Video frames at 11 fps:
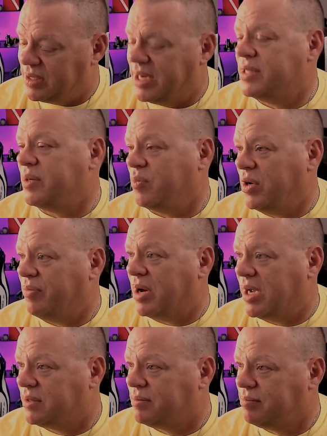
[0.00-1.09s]
and then some Reef
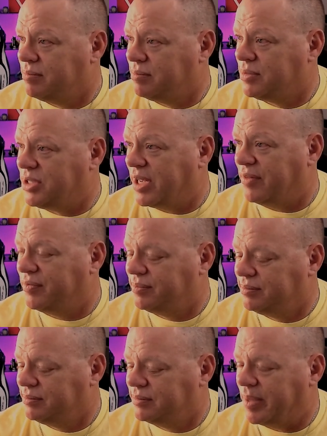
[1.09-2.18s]
Box stuff.
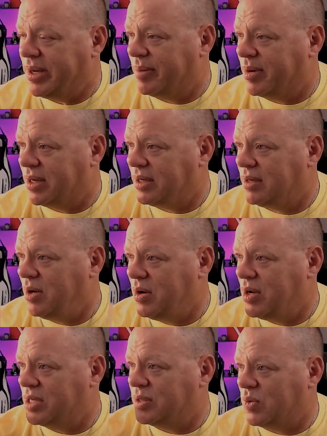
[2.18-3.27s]
I mean, come on.
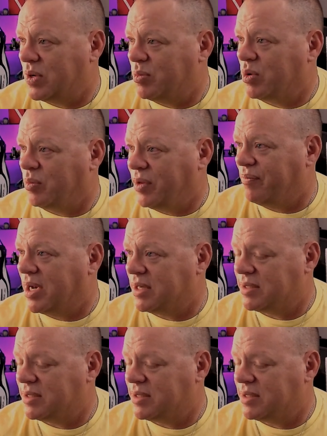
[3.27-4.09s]
Who doesn't want more Reef